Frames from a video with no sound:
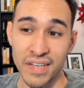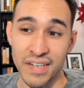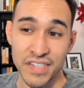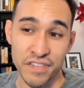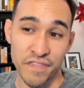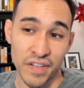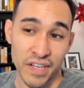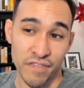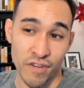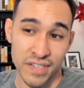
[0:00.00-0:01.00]
it just felt
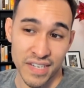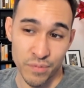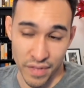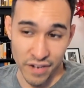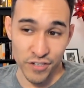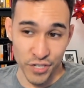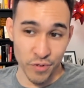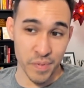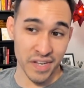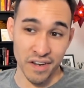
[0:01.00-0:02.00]
like Froslass with energy
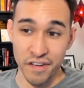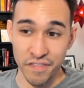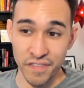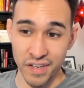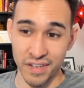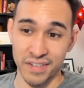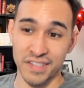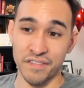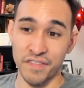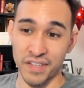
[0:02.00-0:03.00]
would be enough.
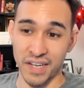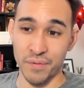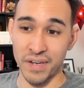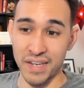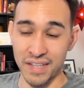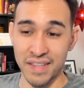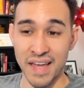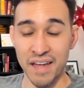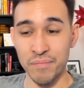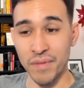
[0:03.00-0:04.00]
Didn't feel like I would need
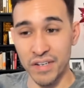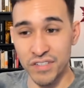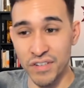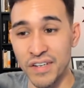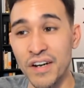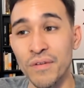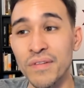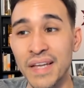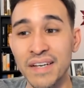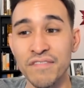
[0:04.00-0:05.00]
that much,
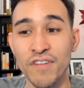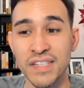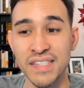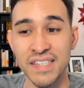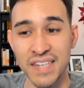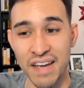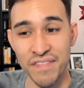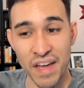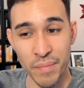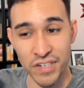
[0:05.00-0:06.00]
Froslass doesn't
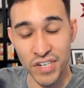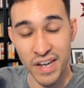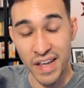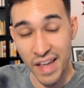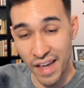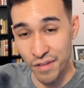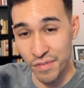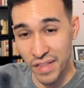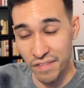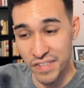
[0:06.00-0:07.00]
have that much
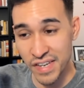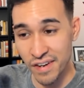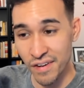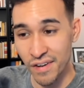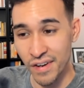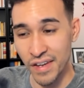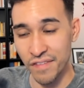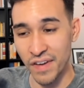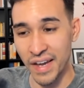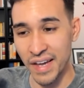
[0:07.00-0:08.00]
health left here
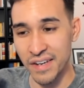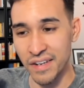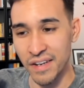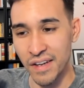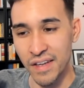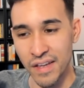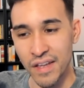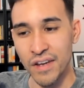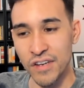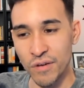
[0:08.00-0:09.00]
if I had
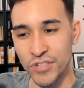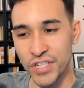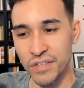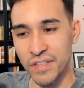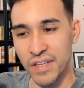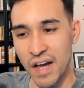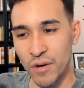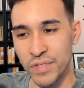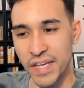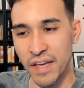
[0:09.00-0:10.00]
no shielded the
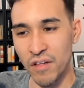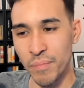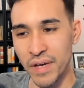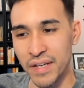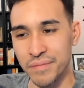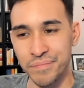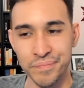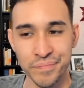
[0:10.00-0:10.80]
Aqua Tail, but